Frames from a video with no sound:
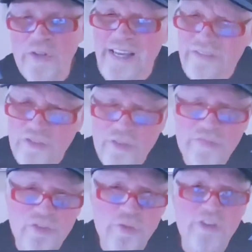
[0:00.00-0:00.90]
They have
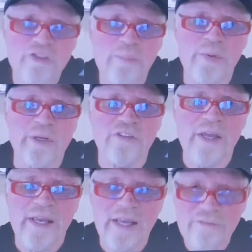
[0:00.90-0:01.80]
different stressor points.
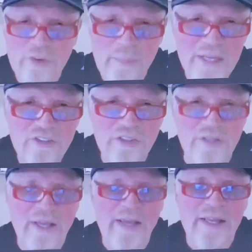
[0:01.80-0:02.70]
inflammation.
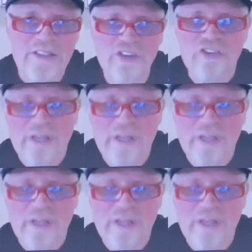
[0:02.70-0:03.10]
Just